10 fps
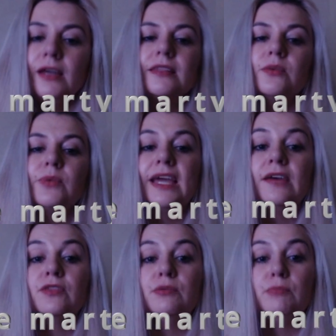Then we
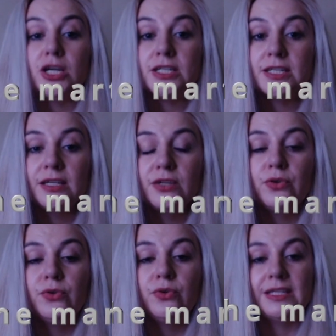have the martyr,
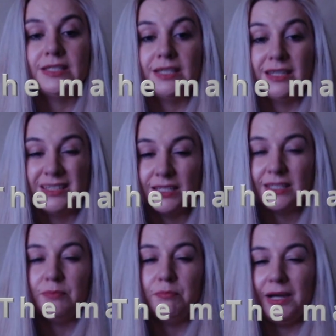who is in a
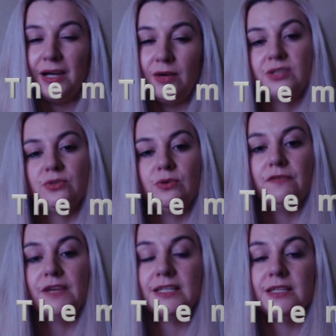disempowered or a
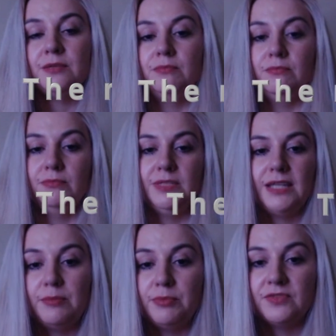victim
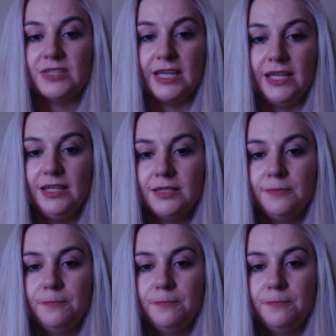type of state.